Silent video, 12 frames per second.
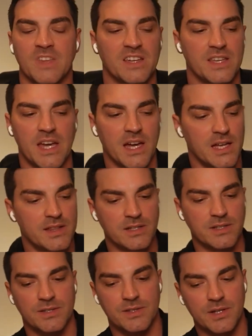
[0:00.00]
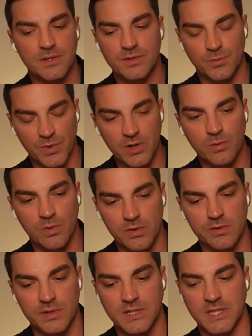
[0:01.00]
Yeah, and there's real
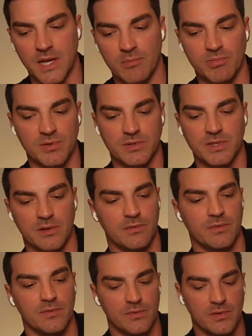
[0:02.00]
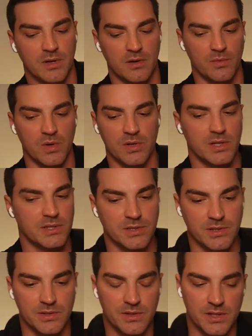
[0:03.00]
world examples of where
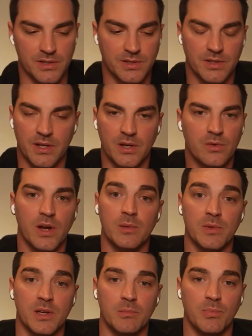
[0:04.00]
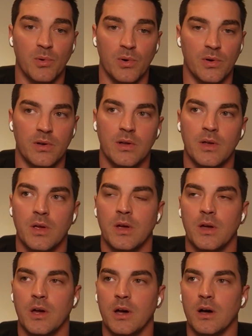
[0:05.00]
this is incredibly important.
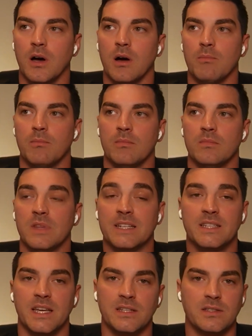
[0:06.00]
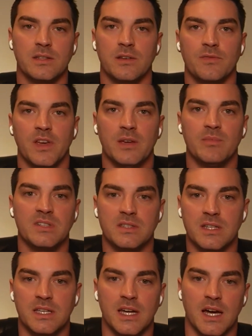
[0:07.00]
Like Tesla
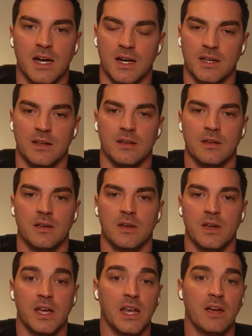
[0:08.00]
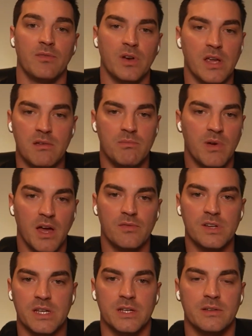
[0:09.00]
famously had, and
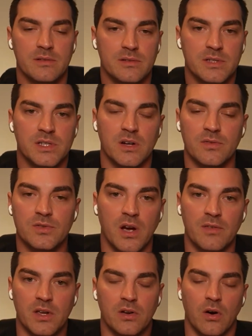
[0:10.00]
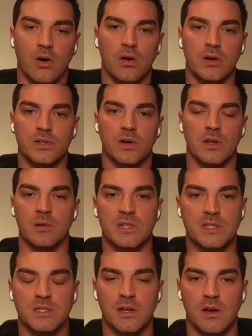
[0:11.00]
every self-driving car,
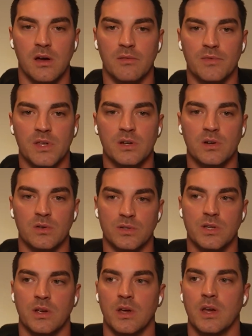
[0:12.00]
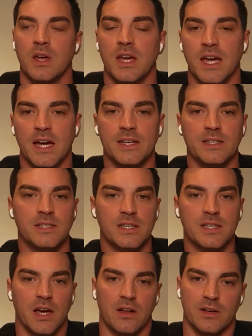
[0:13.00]
autonomous vehicles had to sit
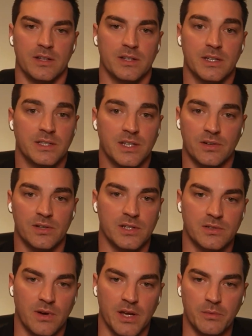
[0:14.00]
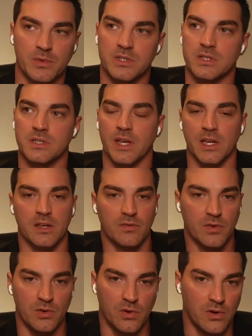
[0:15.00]
down and consider this, right? Which is like
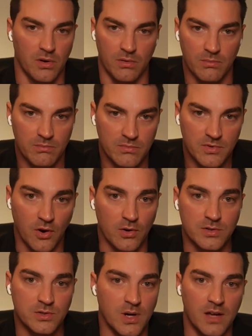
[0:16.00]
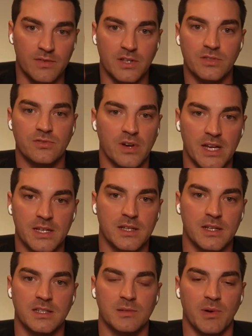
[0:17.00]
if your car's driving straight
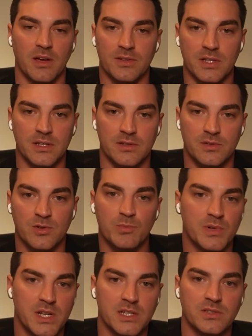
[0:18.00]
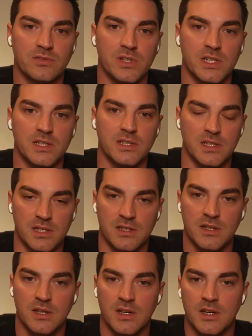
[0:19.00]
and it's about to hit two pedestrians, and
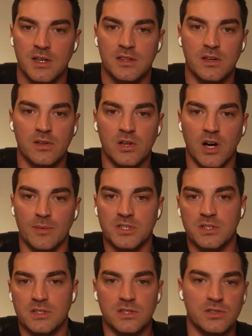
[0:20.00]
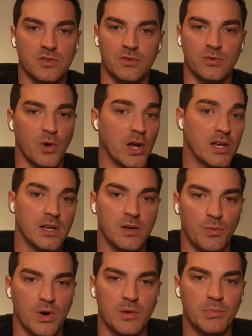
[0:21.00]
the only option is to turn right and
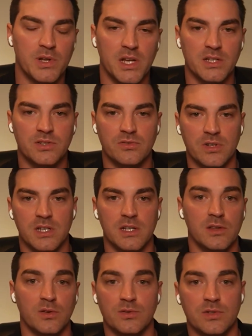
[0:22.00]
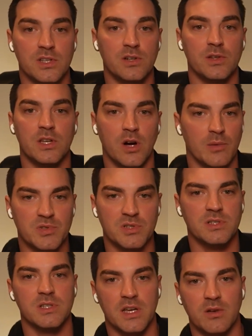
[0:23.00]
hit one pedestrian, and those are the only
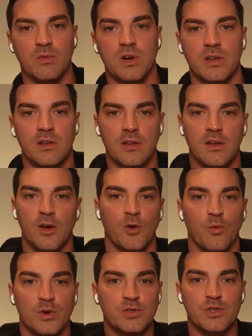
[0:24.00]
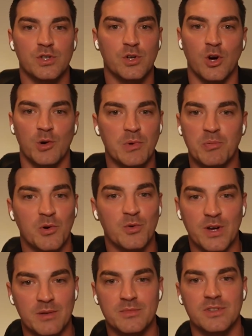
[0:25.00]
options. Like what should the car be
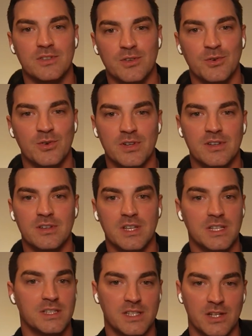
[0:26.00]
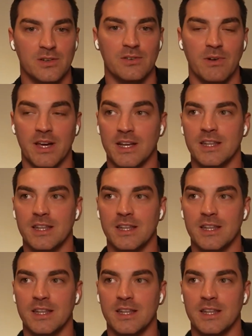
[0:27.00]
programmed to do and consider, right?